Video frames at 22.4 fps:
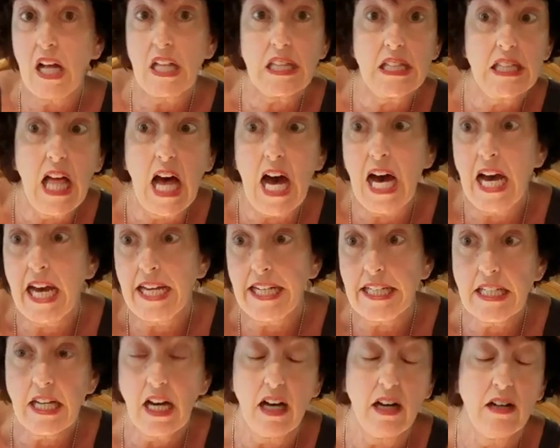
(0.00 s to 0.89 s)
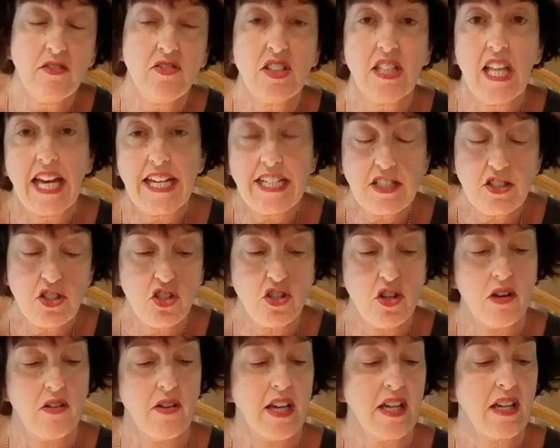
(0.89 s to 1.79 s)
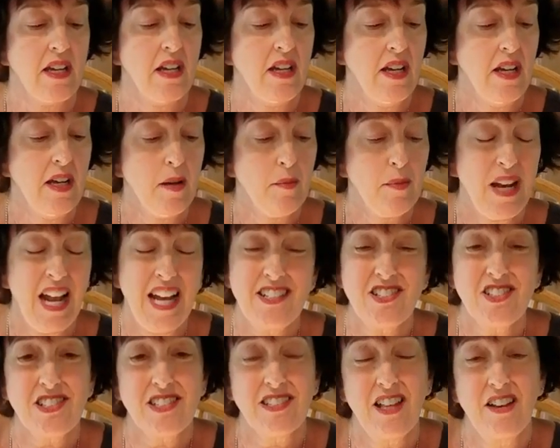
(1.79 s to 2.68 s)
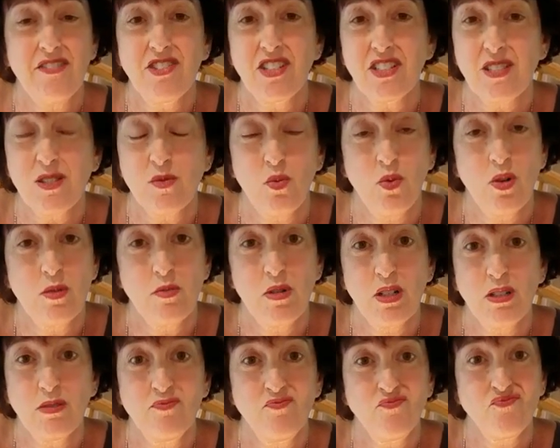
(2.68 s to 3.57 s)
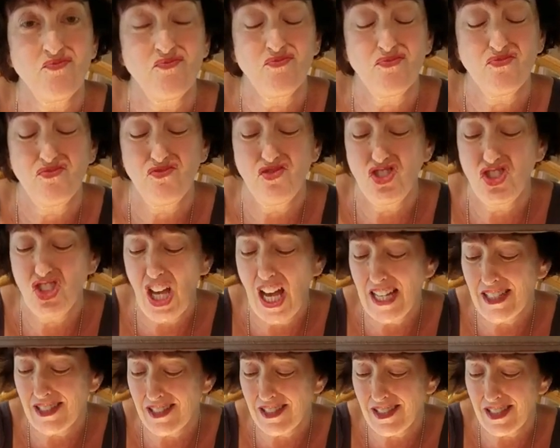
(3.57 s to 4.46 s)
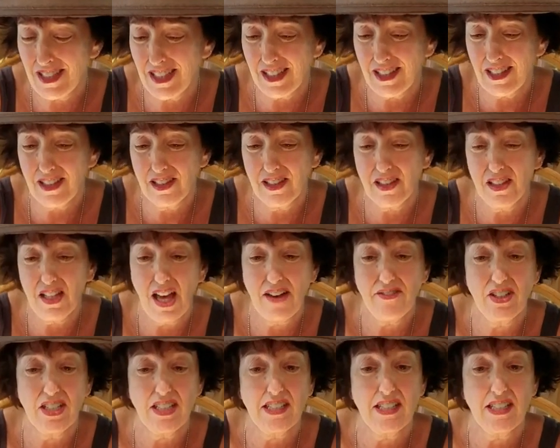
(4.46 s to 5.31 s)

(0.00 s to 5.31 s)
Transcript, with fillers: line of light showing. But I just love this warmer. Just love it.